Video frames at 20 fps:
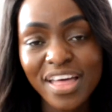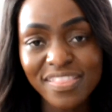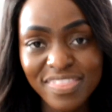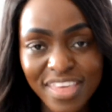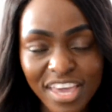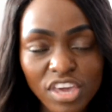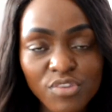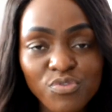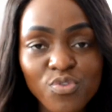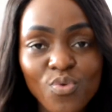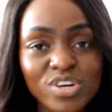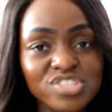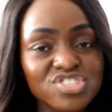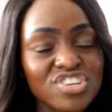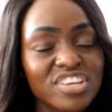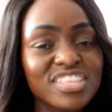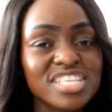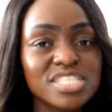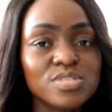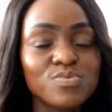Thank you for
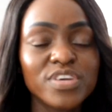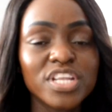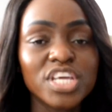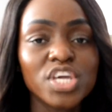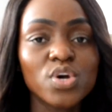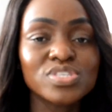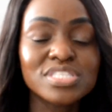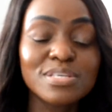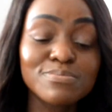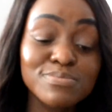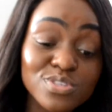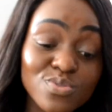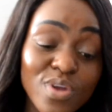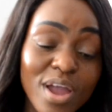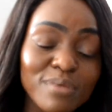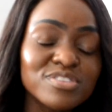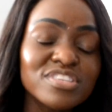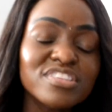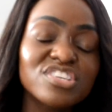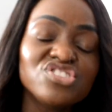watching this video.
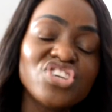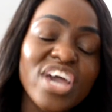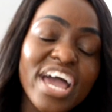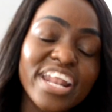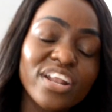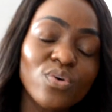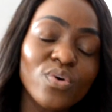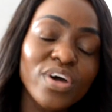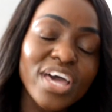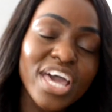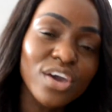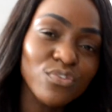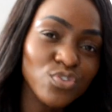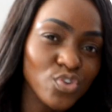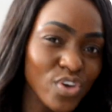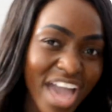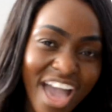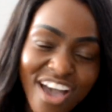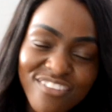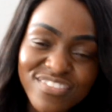Subscribe to the channel if
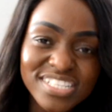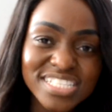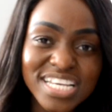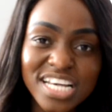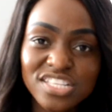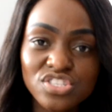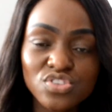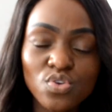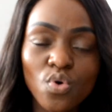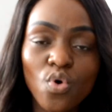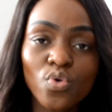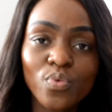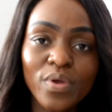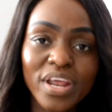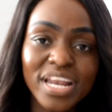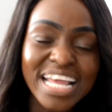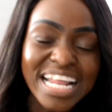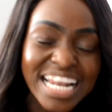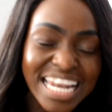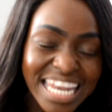you haven't done so
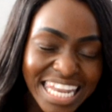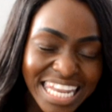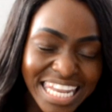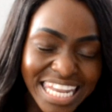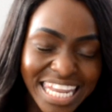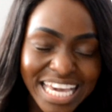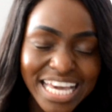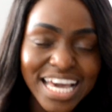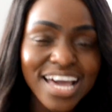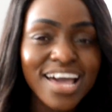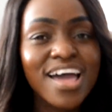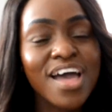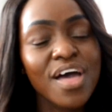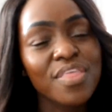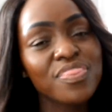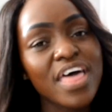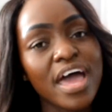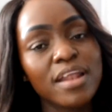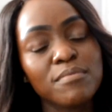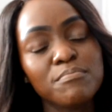already. Click
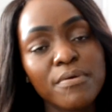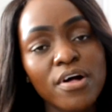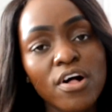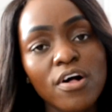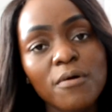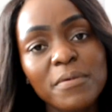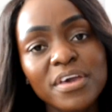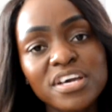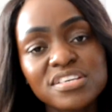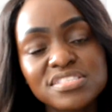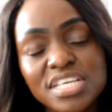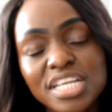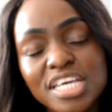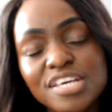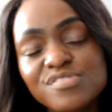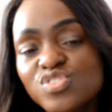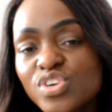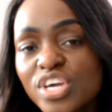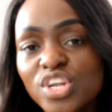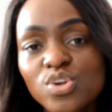that bell because it
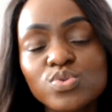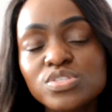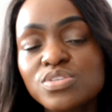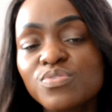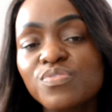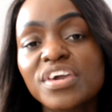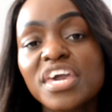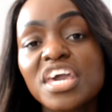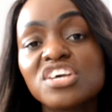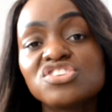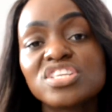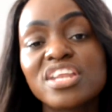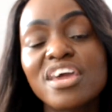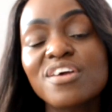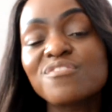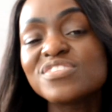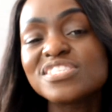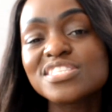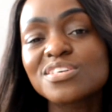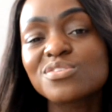gives you a notification
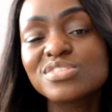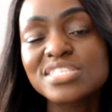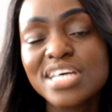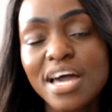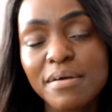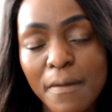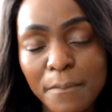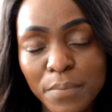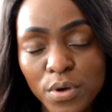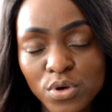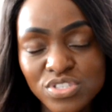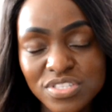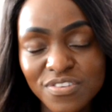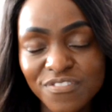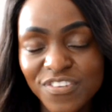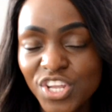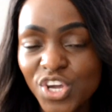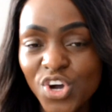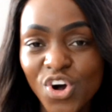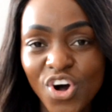every single time I post a
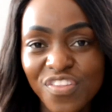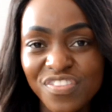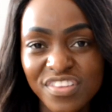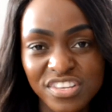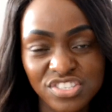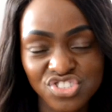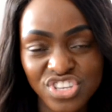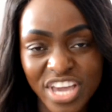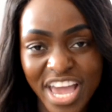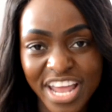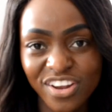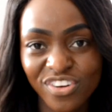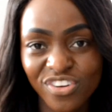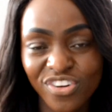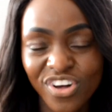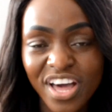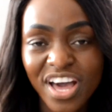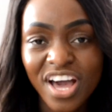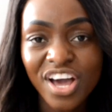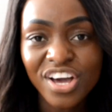video on this channel.